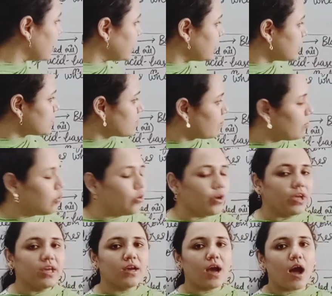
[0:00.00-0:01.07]
that is
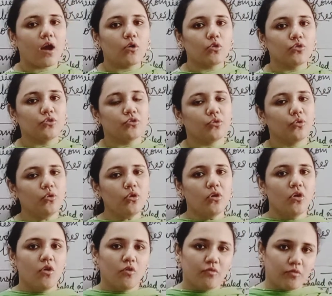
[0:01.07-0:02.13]
flowing out through
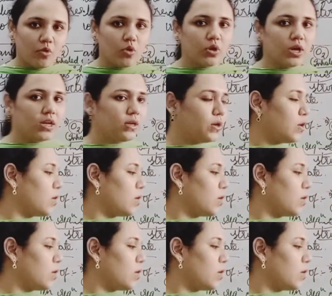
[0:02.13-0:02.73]
vocal